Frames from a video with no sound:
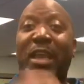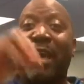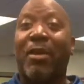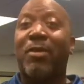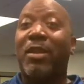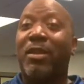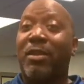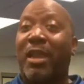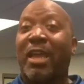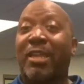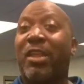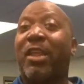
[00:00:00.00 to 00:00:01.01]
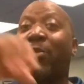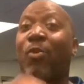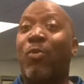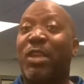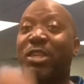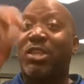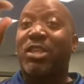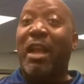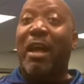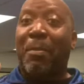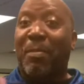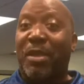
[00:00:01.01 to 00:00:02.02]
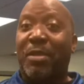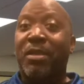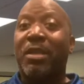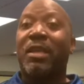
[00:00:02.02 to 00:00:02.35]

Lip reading: out like they're going shopping.